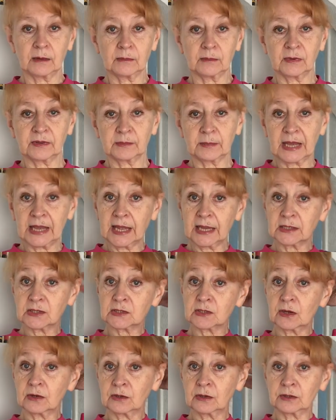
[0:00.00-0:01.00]
With my heads
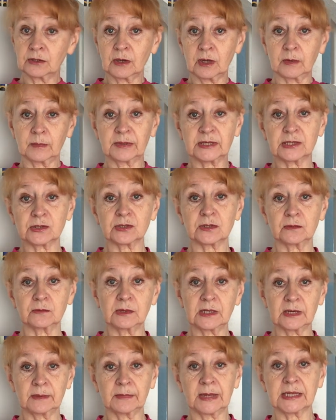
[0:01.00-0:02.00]
on or not, but it doesn't
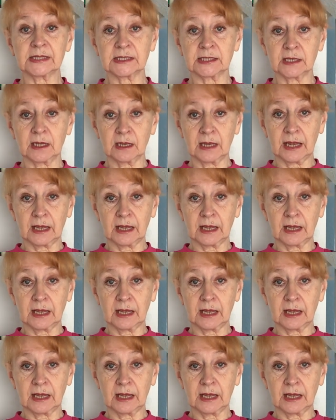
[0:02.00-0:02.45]
really matter.